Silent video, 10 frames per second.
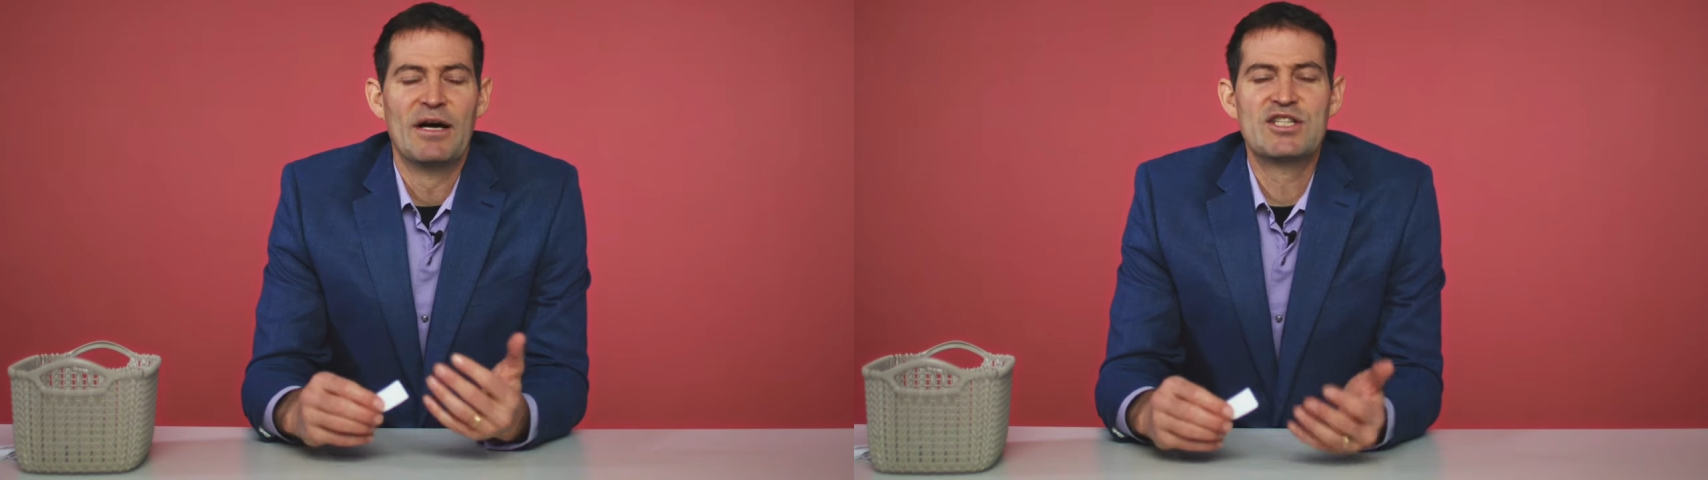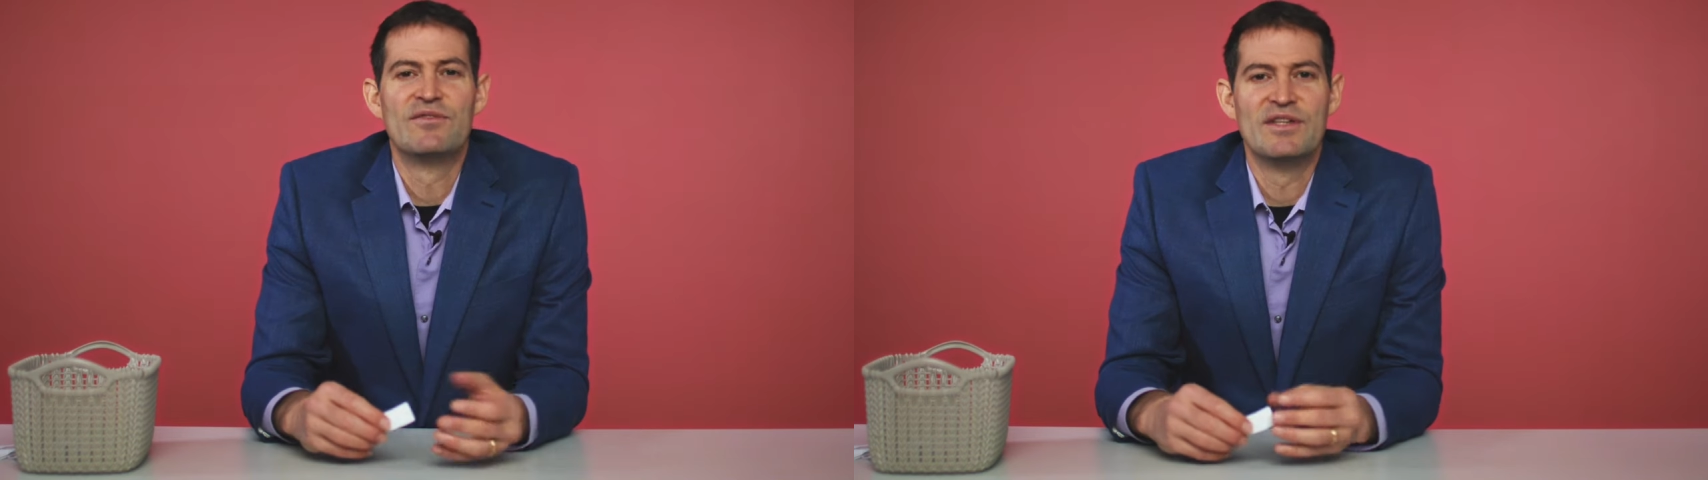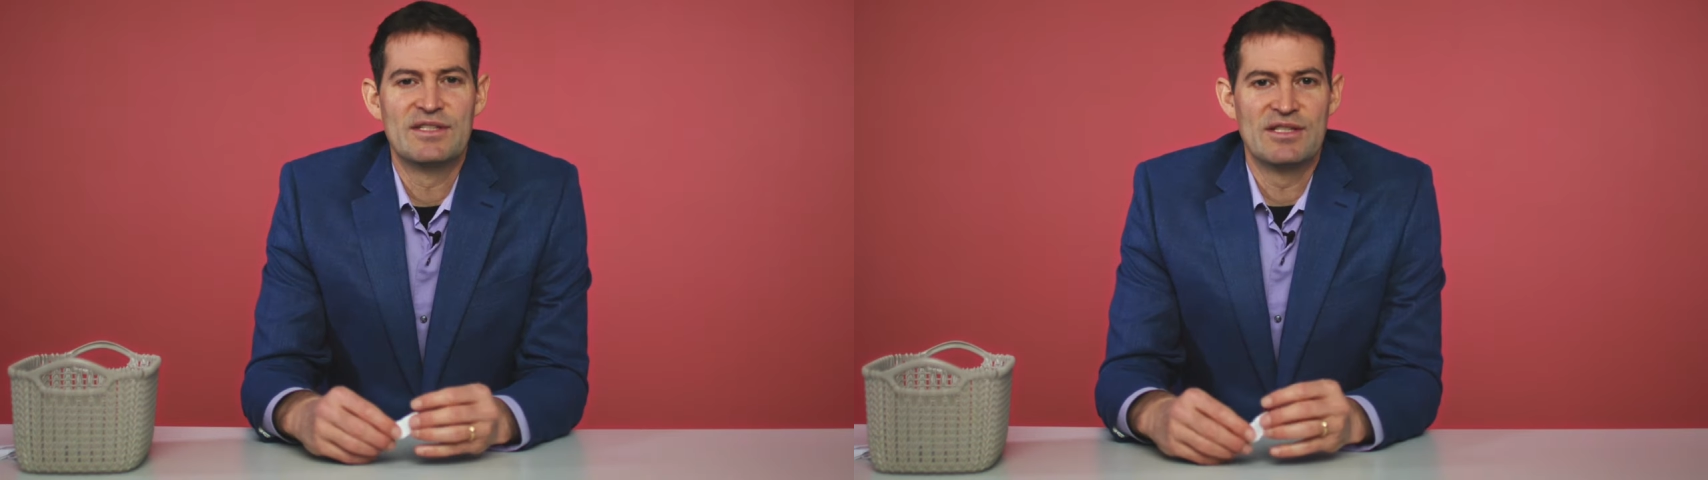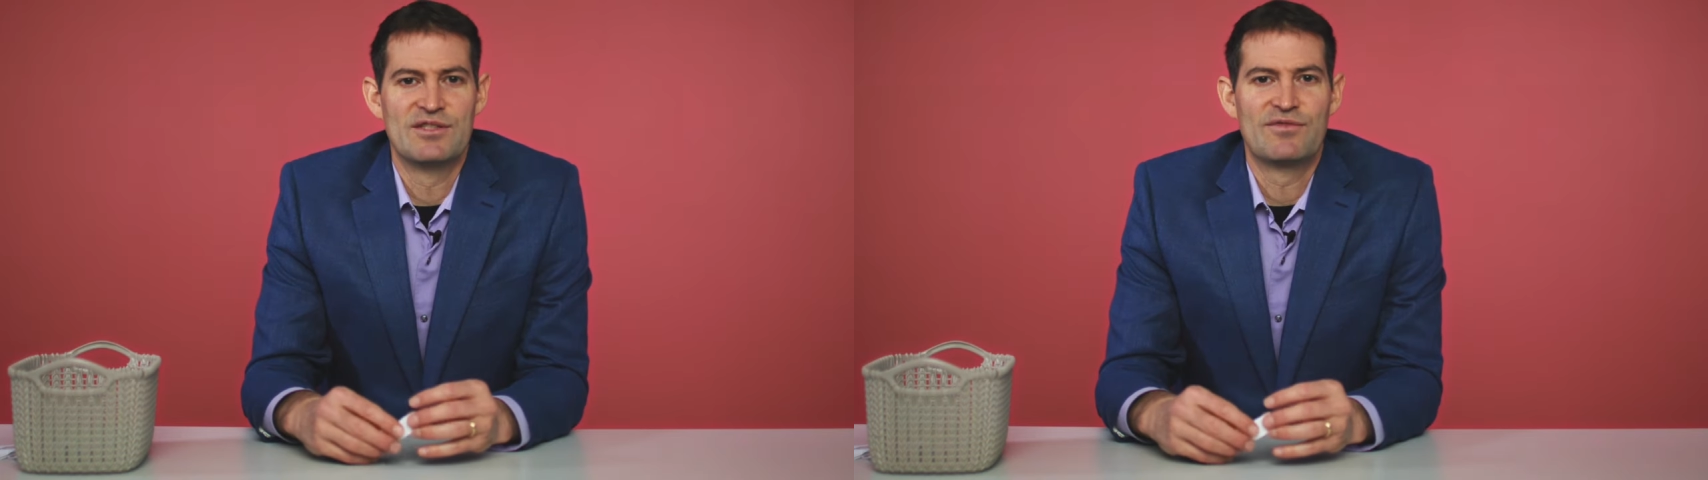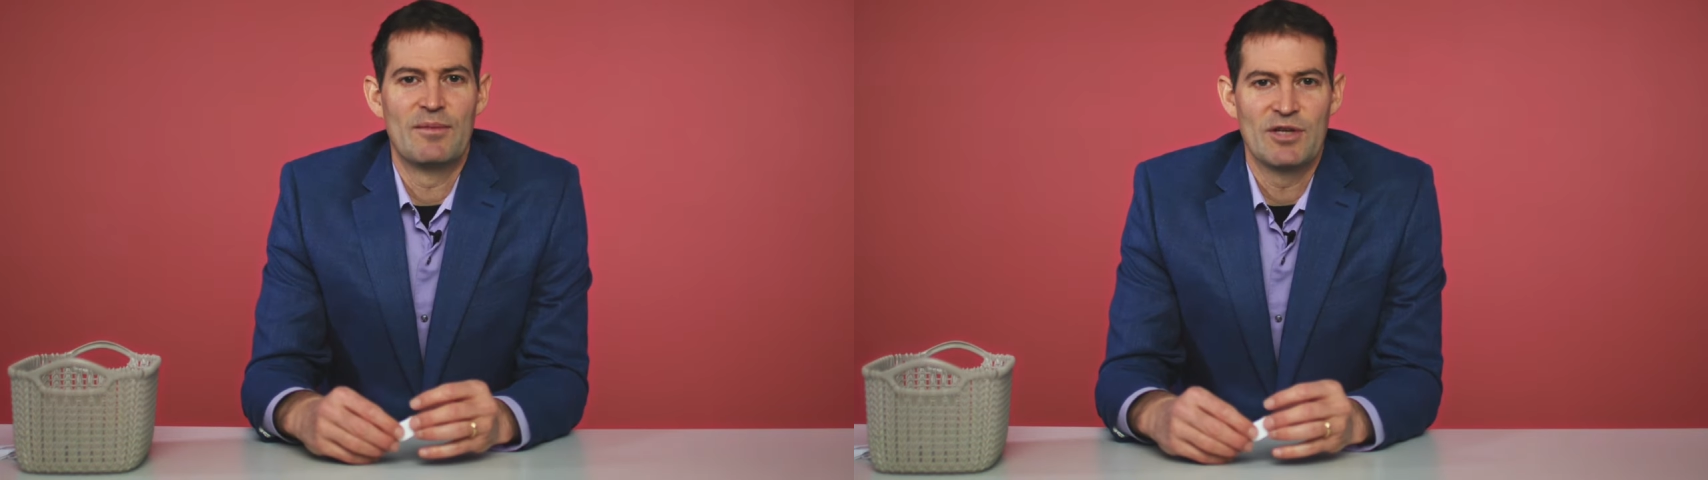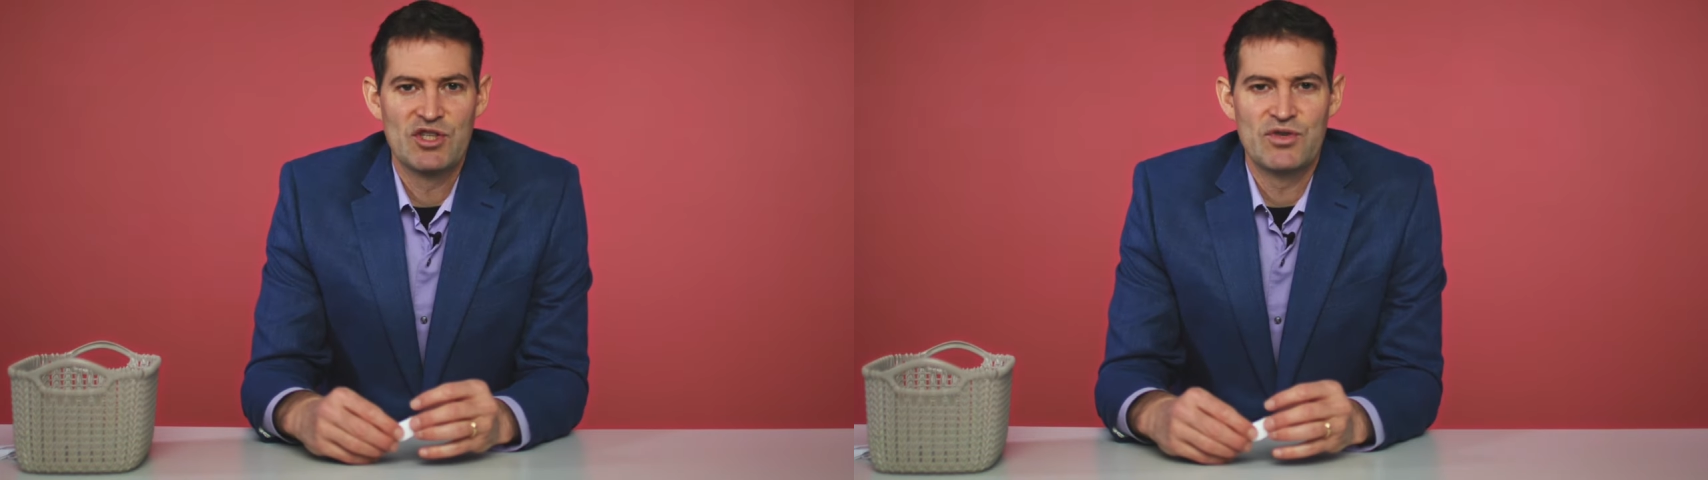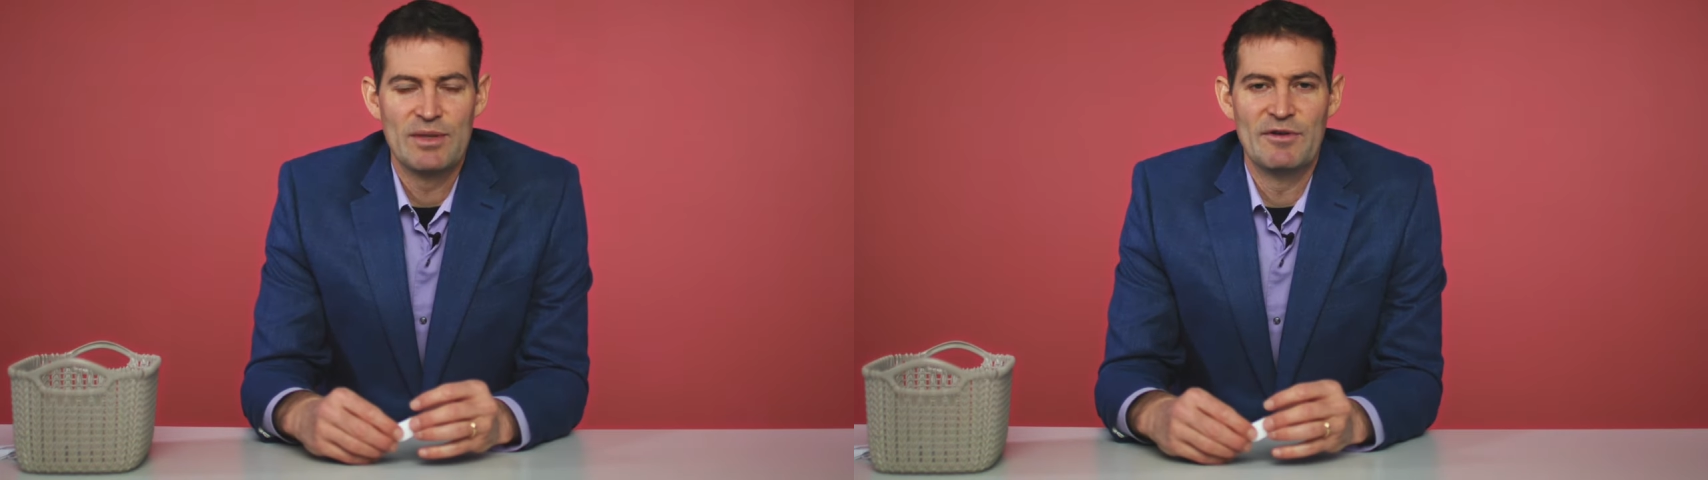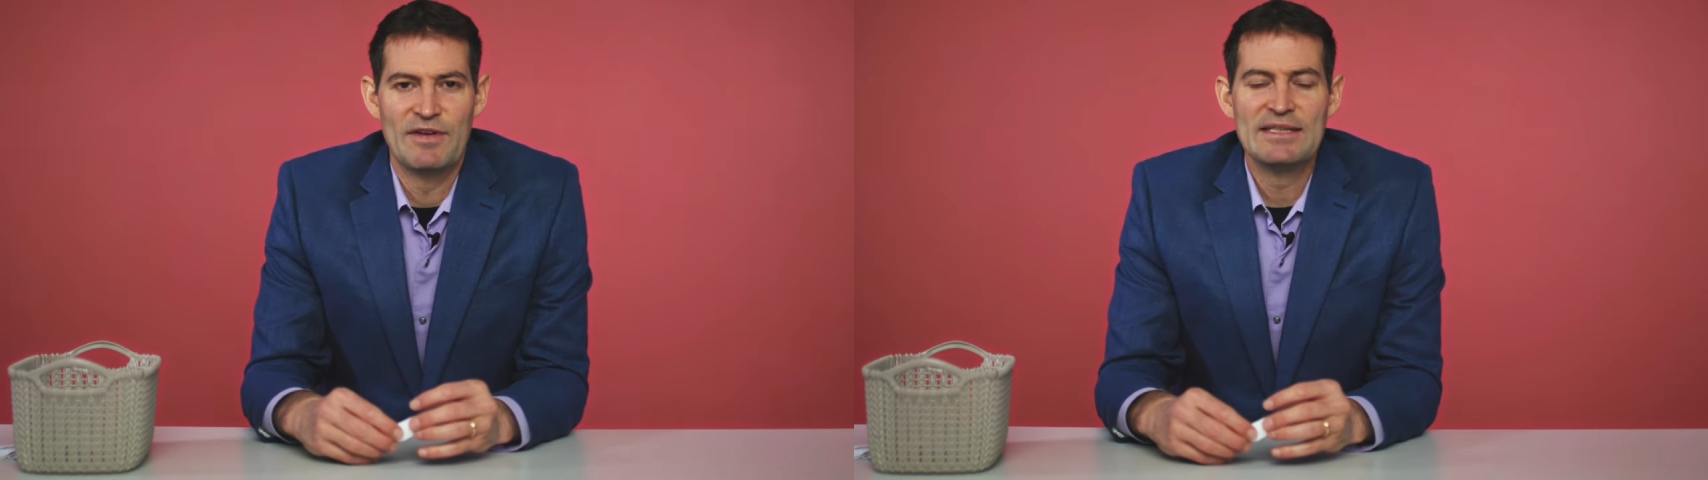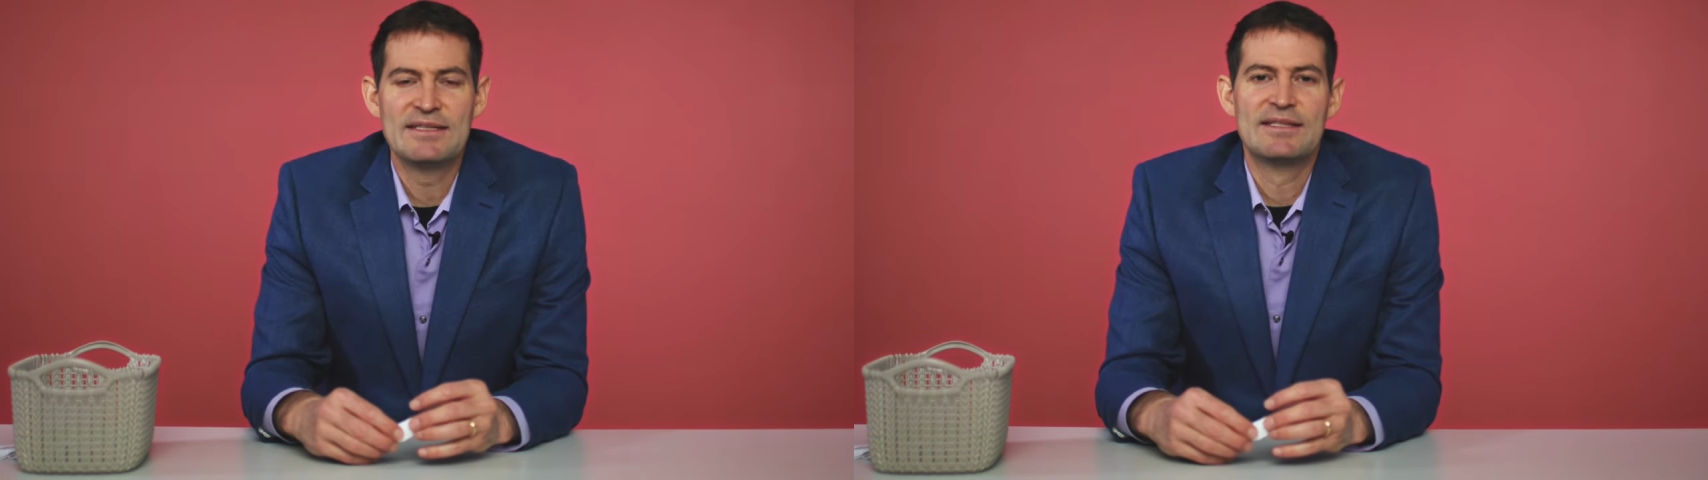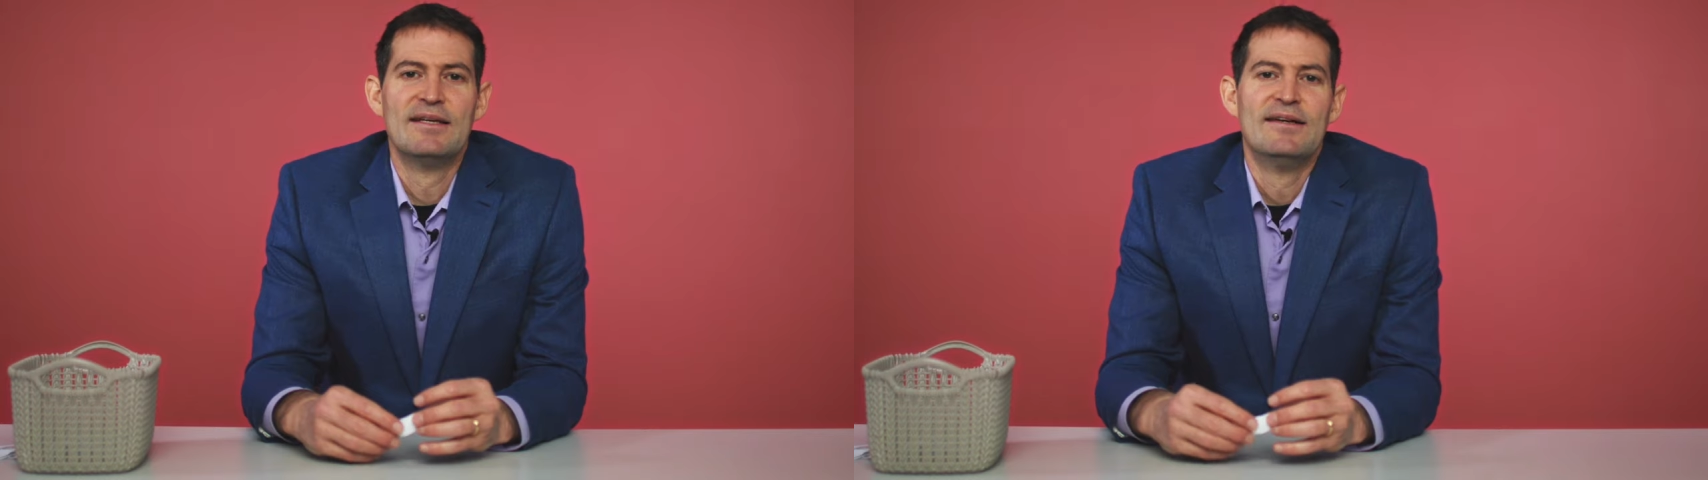Much of this is from extreme
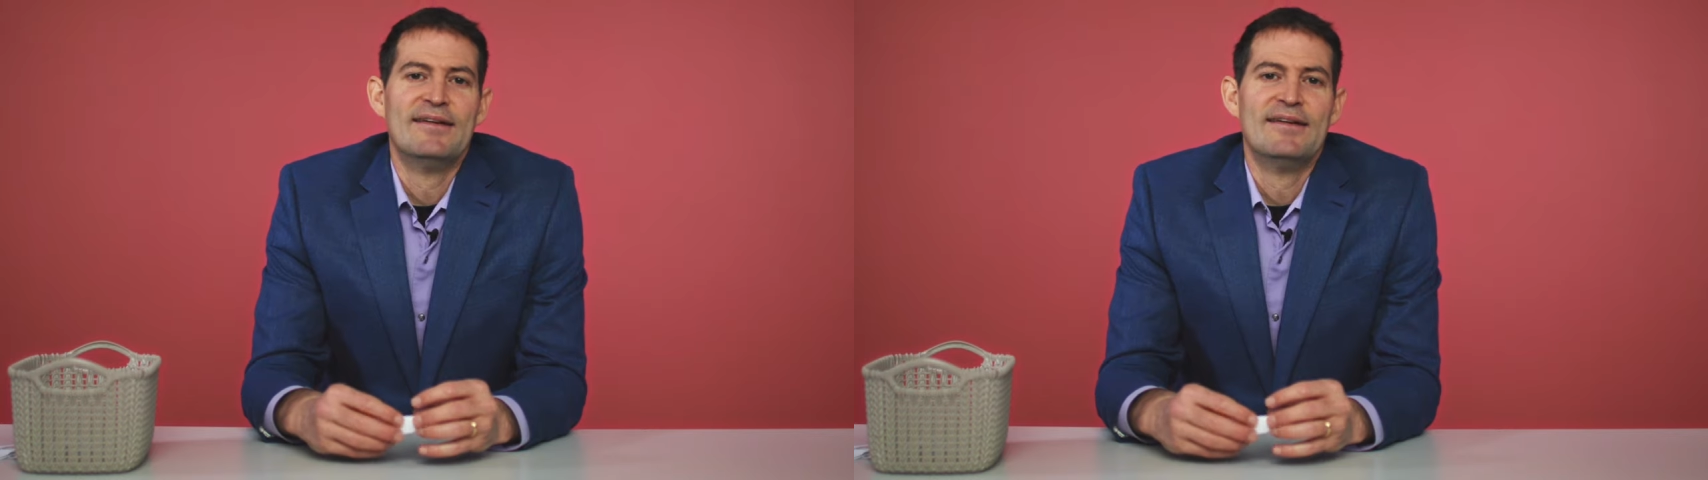events,